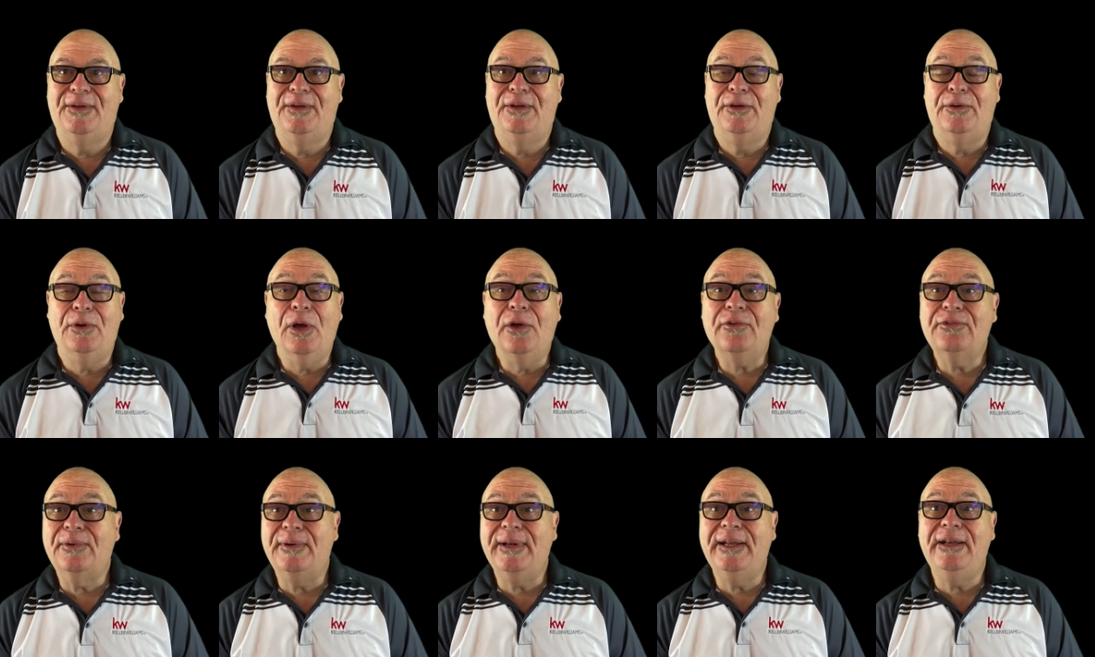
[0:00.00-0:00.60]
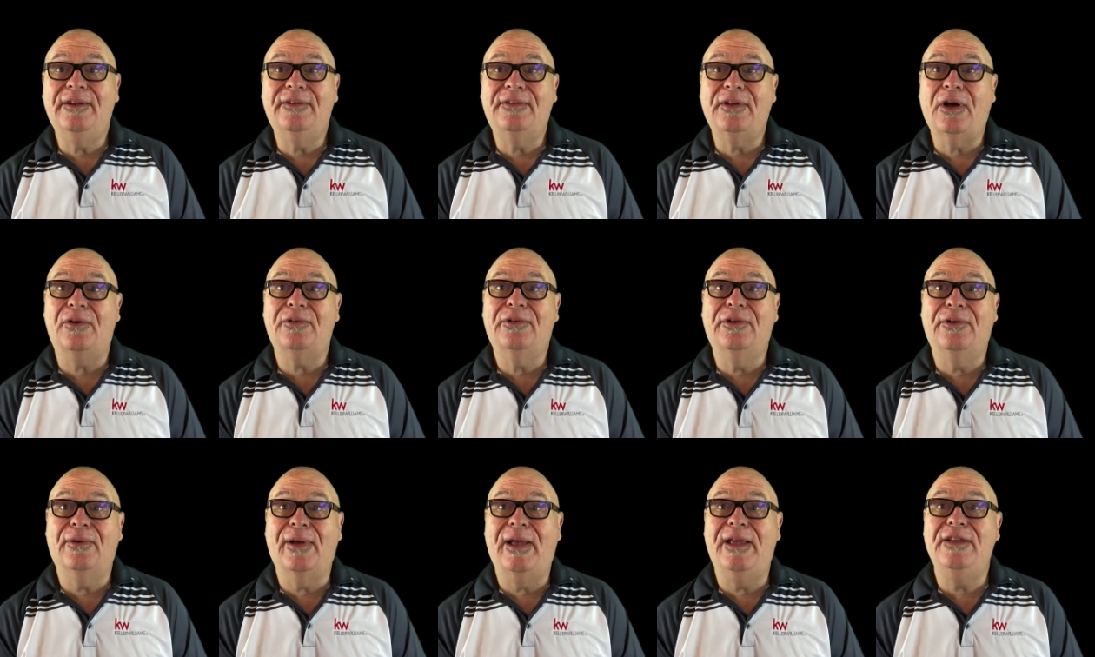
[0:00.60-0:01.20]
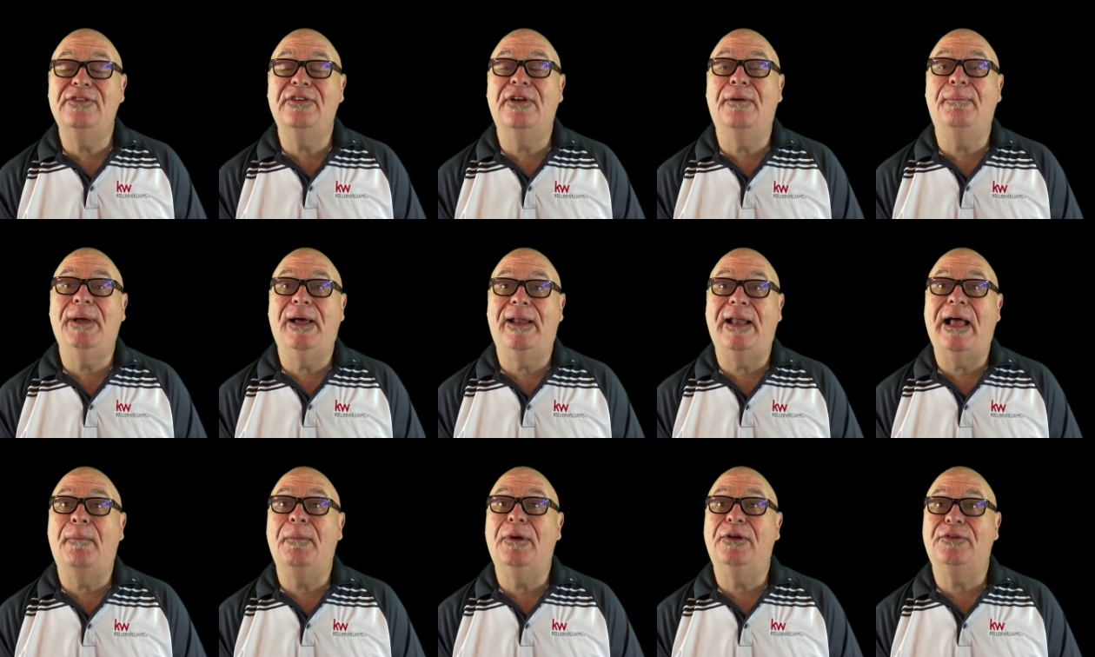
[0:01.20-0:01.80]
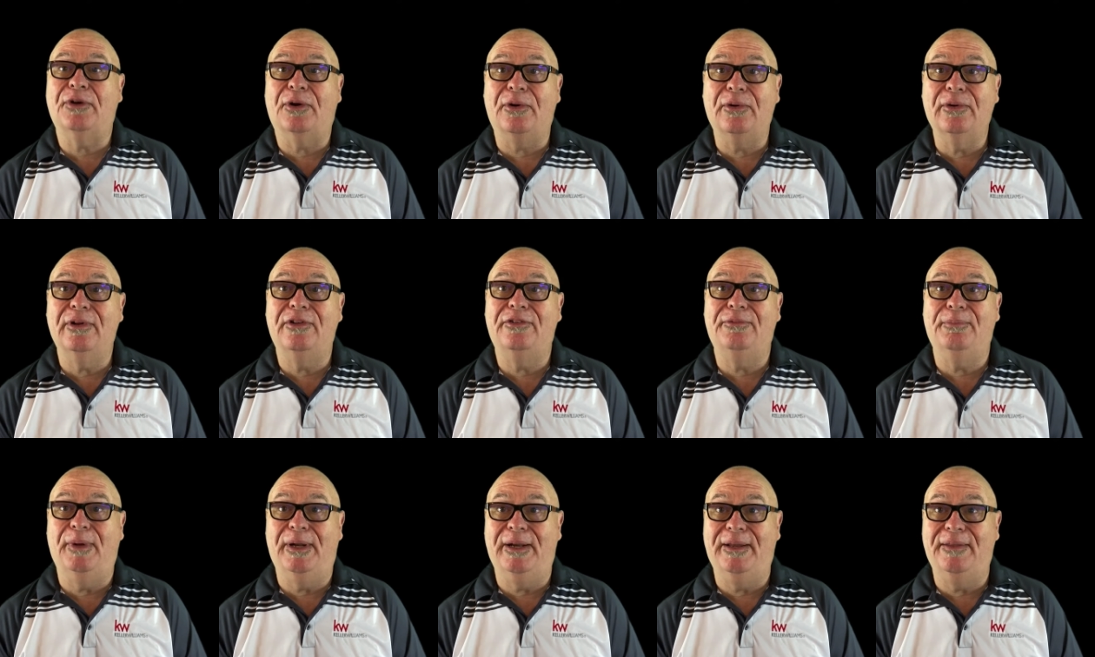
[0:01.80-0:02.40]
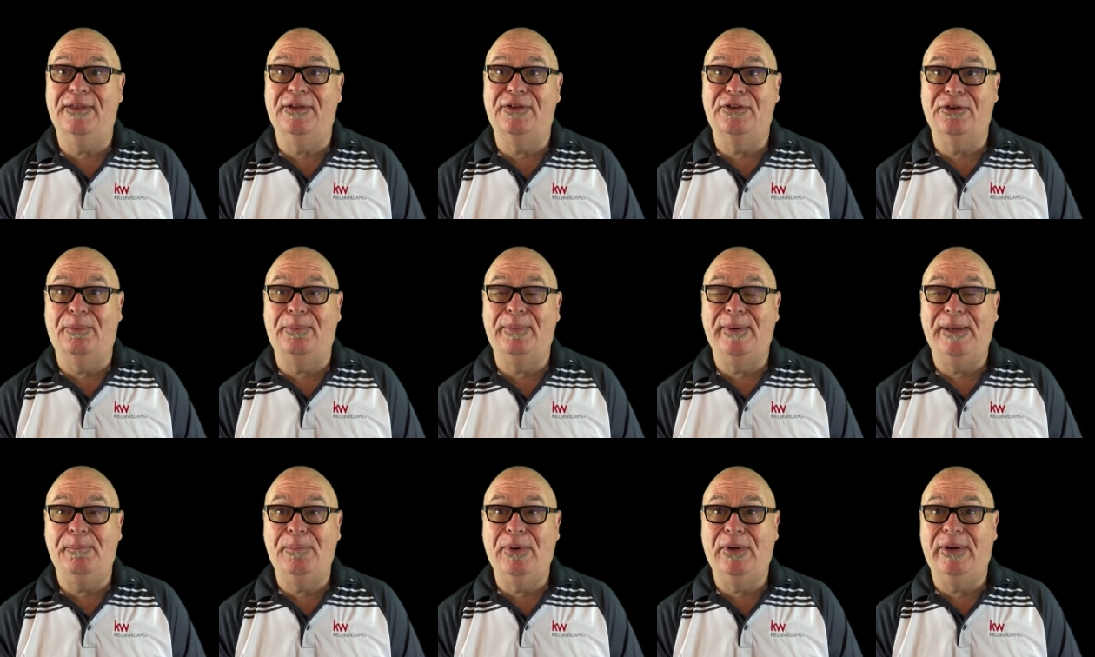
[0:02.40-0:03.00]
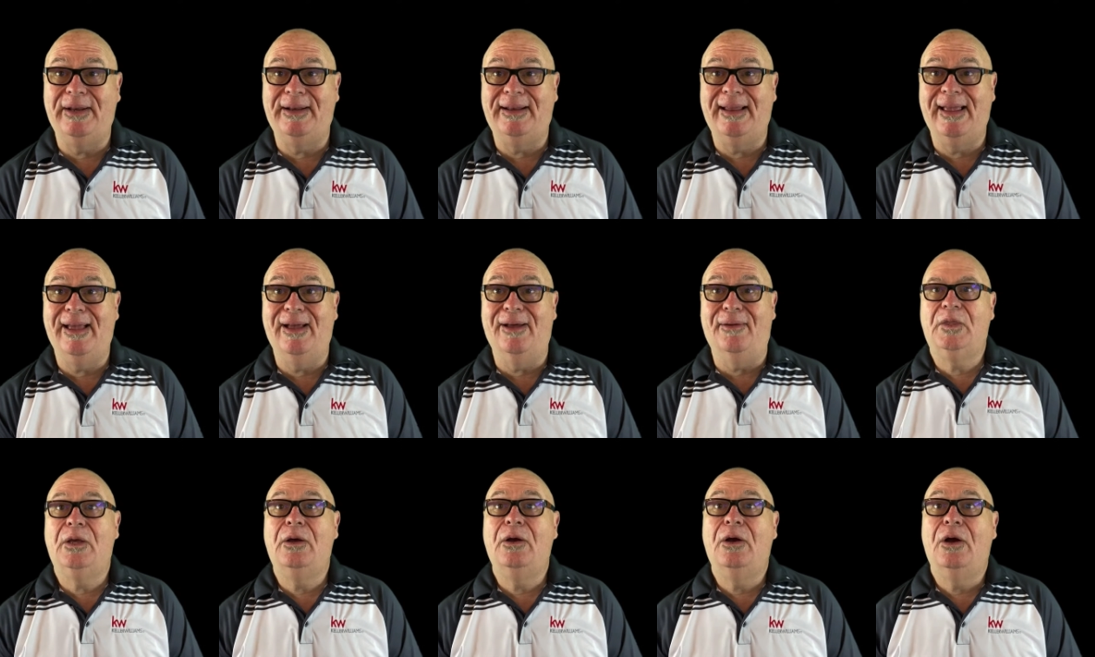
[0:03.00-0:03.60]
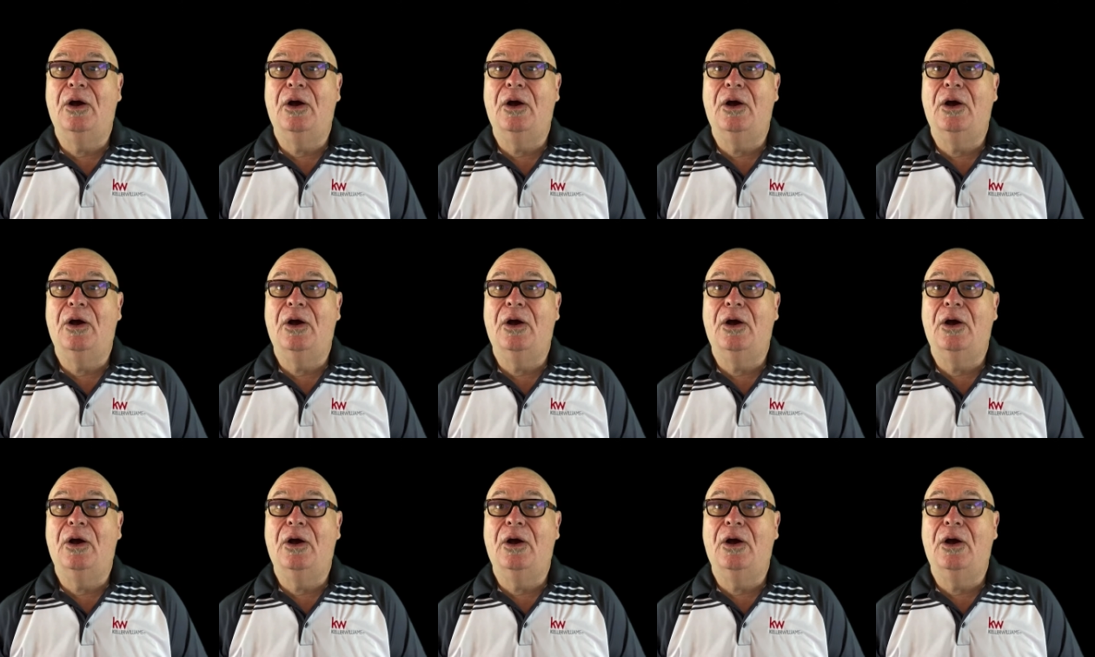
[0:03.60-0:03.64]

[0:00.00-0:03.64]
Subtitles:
You also need to talk to your agent about how much earnest money that you'll be putting down.